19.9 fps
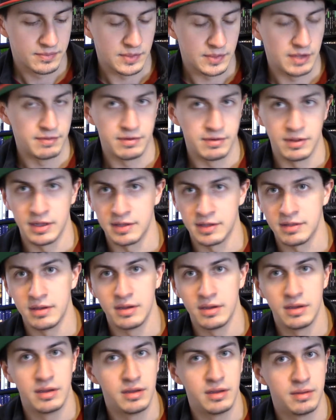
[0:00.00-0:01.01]
for like
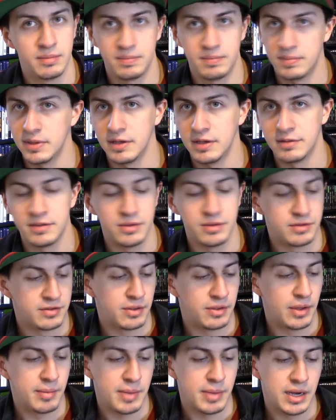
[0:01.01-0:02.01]
the PS2.
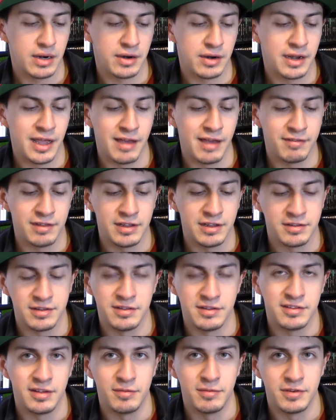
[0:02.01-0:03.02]
So I might already have these
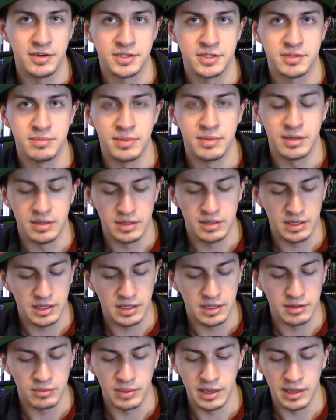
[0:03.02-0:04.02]
in some version, but
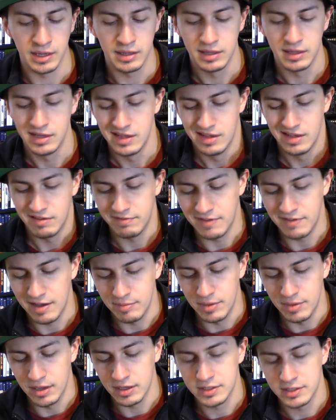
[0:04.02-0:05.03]
either way,
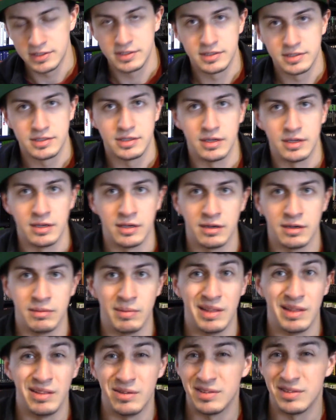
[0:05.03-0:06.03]
$5,
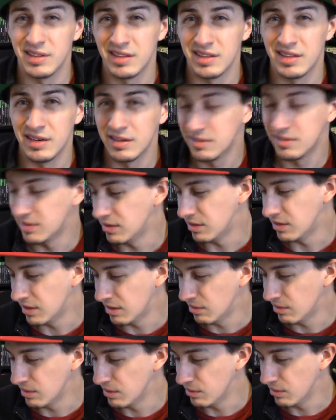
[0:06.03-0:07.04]
and there's nothing else there that
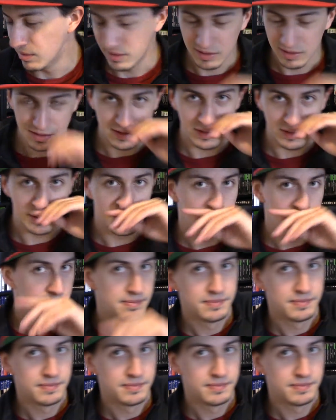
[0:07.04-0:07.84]
I really wanted. So